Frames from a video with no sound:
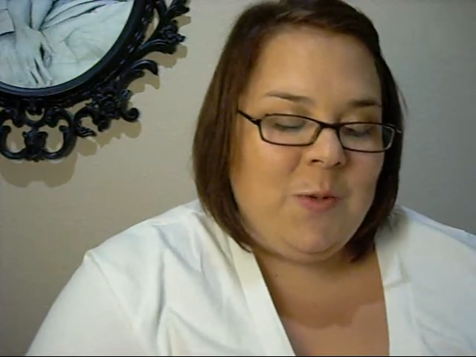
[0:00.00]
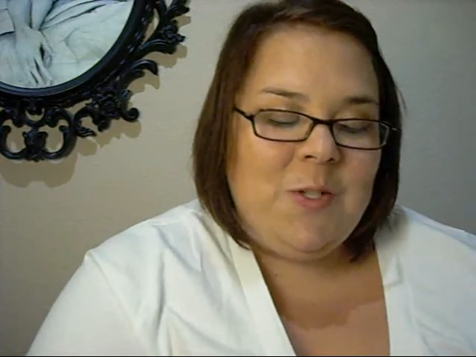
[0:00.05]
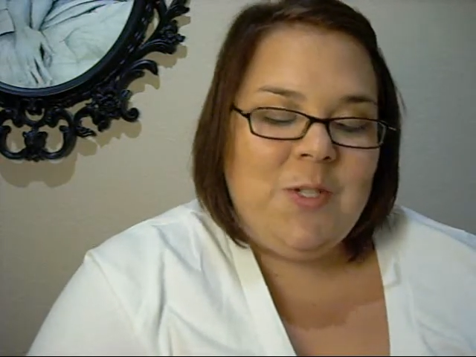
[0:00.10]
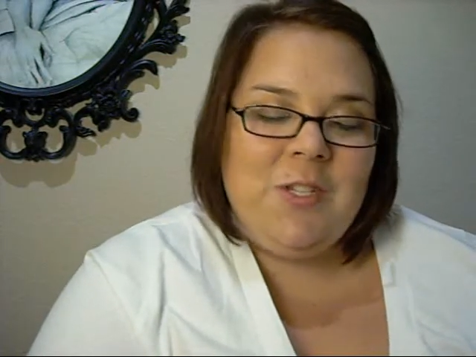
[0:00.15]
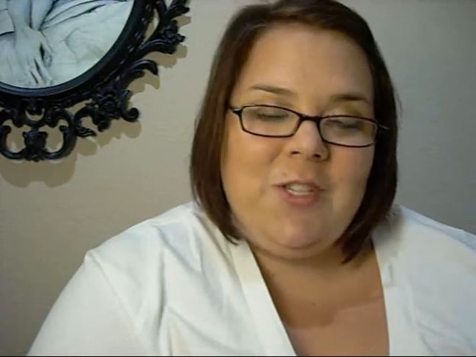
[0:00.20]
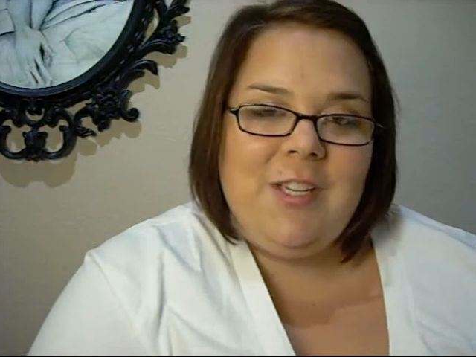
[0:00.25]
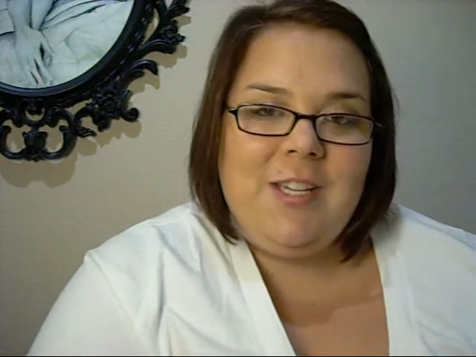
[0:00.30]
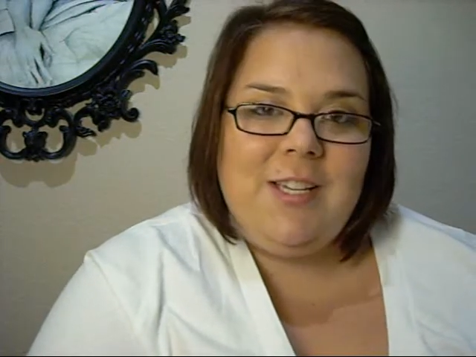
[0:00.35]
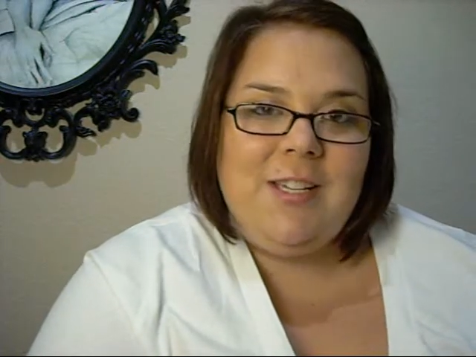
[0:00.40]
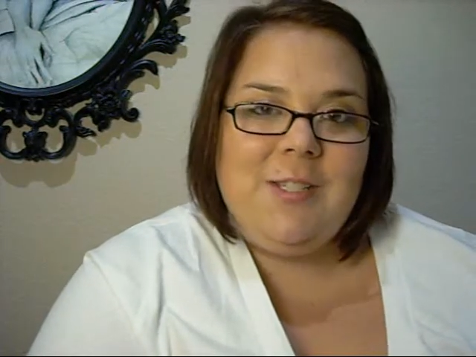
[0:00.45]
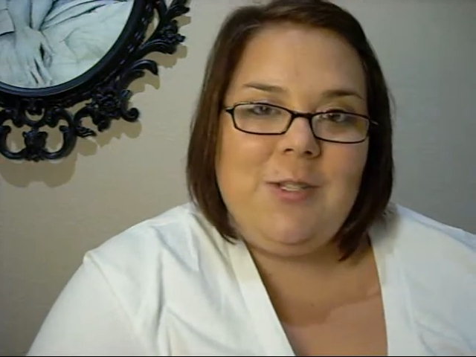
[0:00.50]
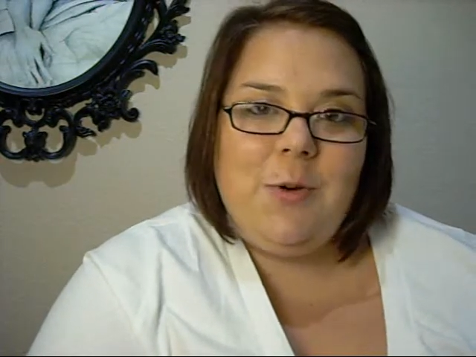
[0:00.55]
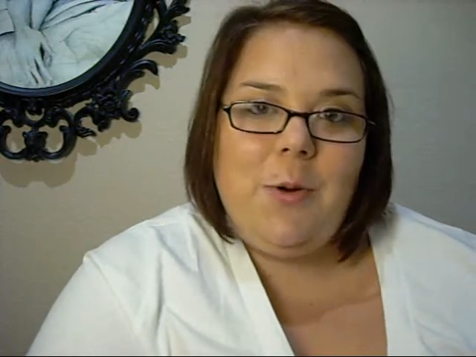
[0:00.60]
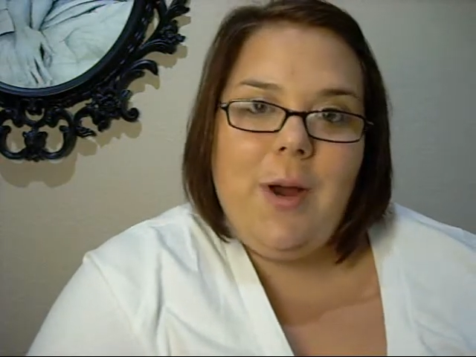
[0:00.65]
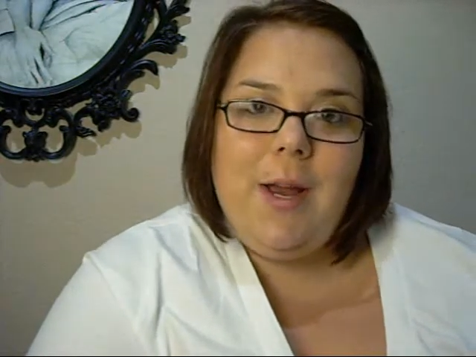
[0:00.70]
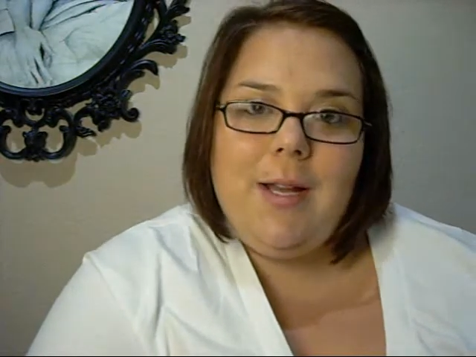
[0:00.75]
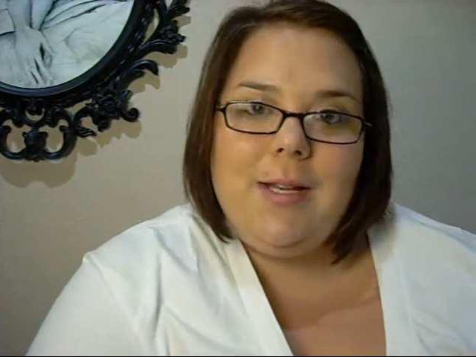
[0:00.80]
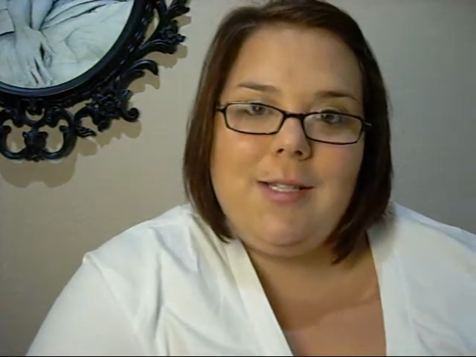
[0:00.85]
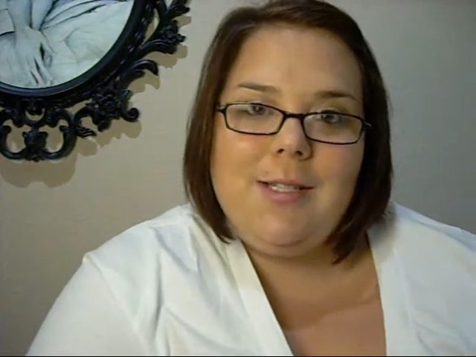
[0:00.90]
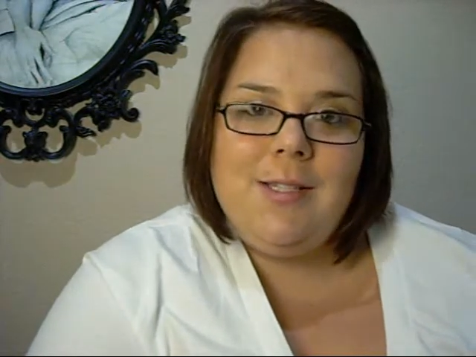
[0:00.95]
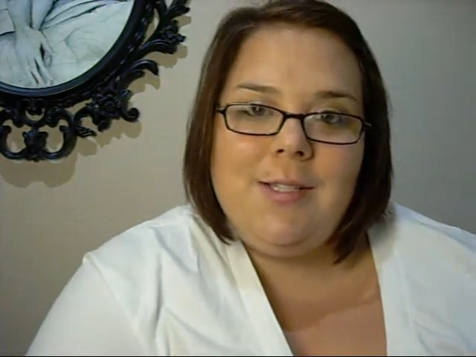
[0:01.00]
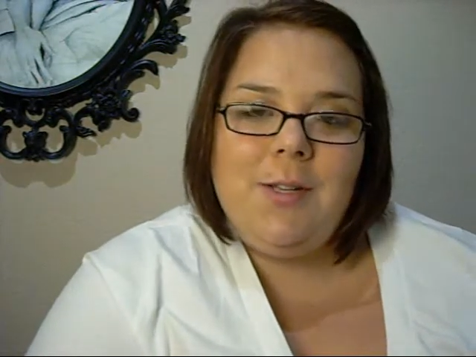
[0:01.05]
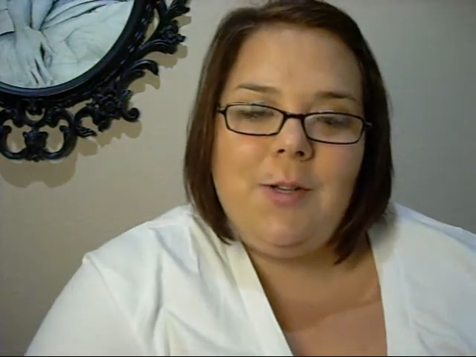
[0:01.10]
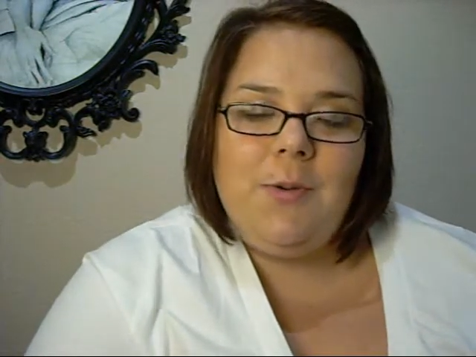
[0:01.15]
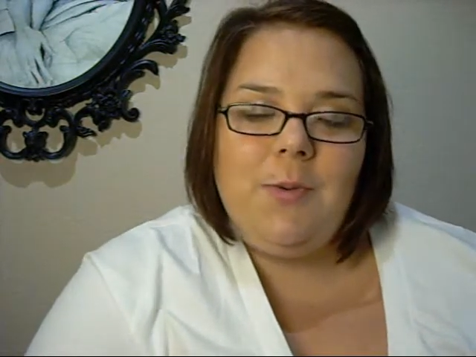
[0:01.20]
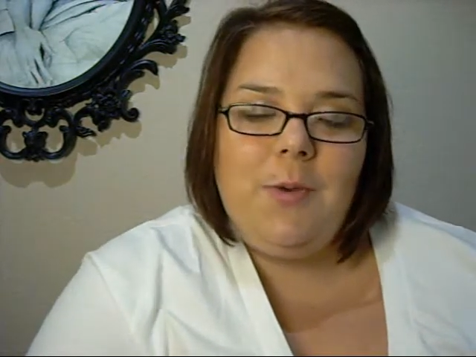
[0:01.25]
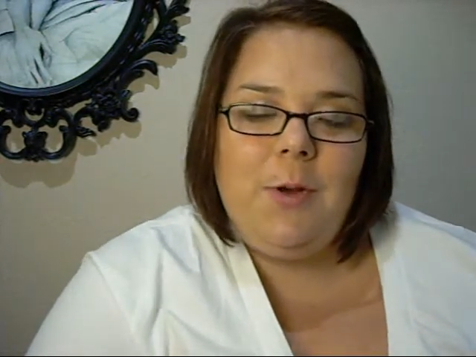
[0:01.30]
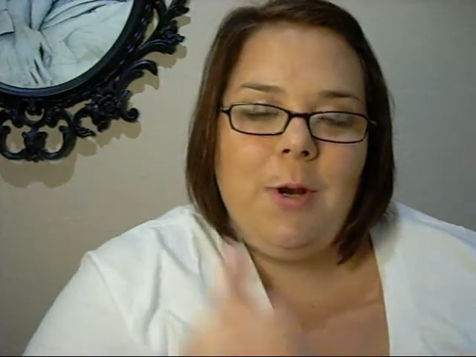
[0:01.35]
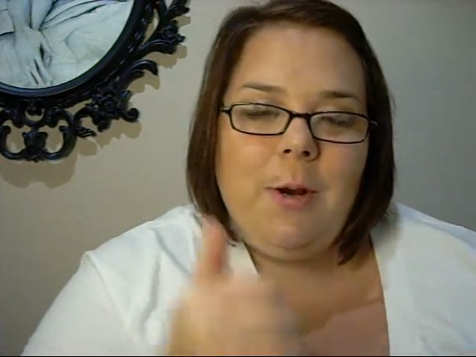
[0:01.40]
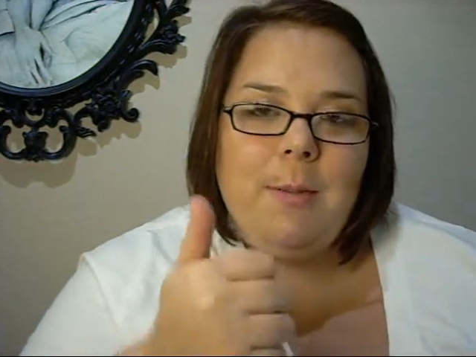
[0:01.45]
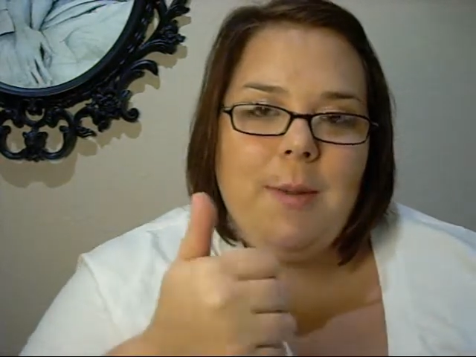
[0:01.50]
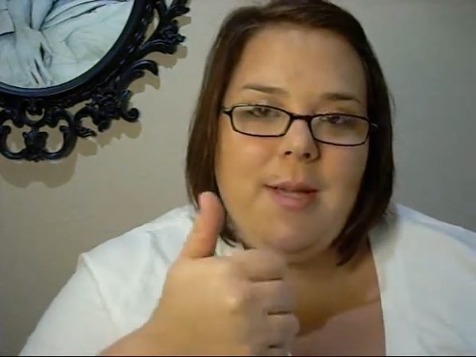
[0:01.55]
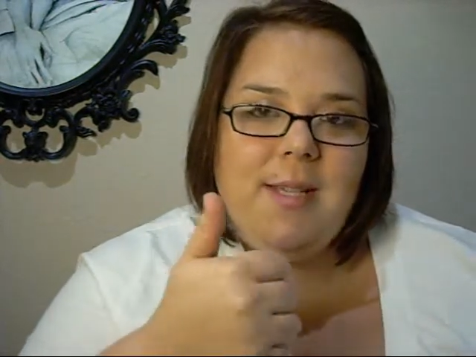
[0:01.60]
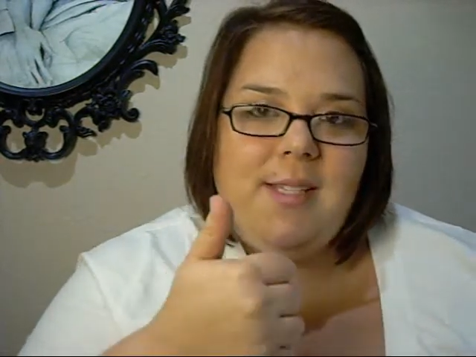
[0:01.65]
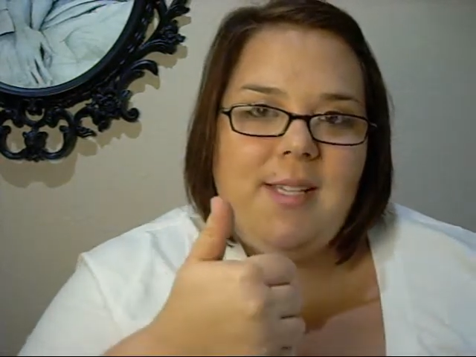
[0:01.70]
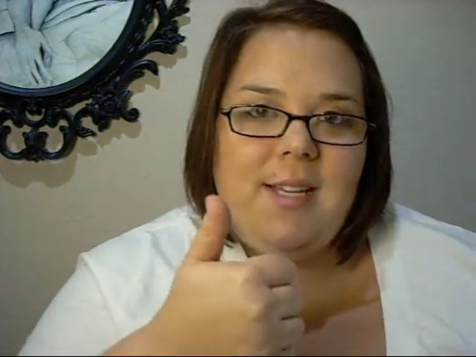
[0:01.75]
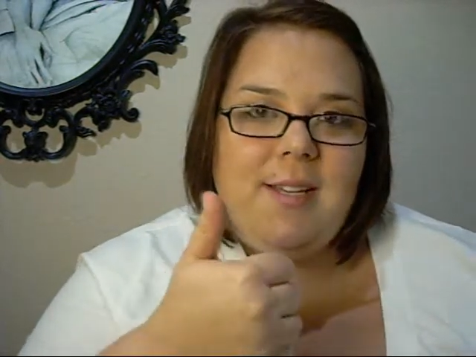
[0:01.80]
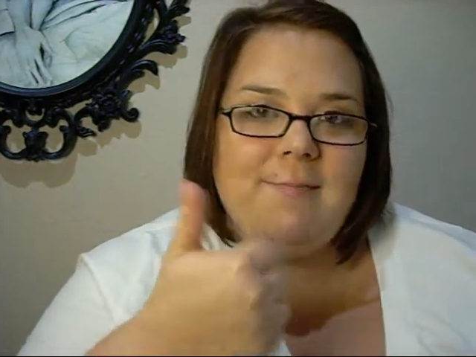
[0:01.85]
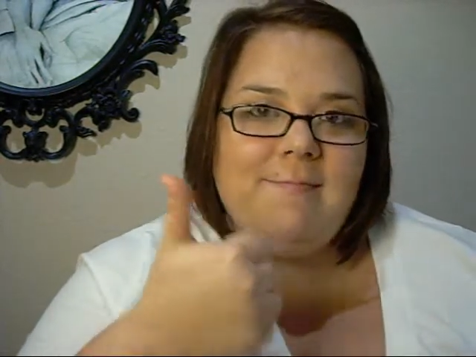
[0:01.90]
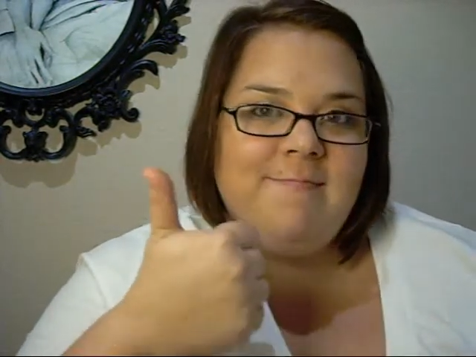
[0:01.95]
which I think is great. So you're
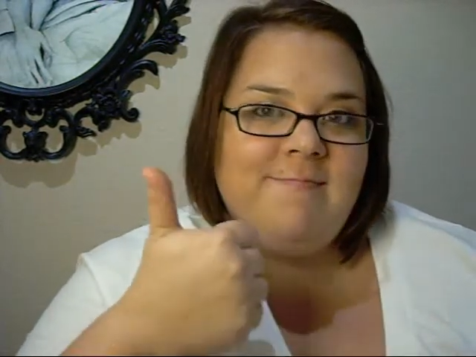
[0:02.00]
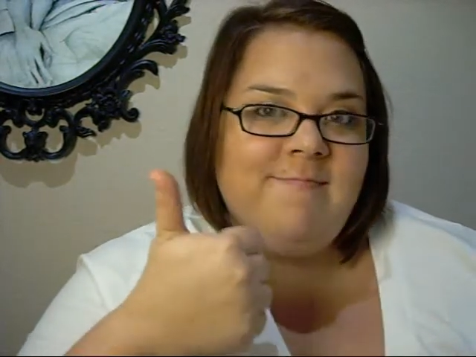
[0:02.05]
amazing.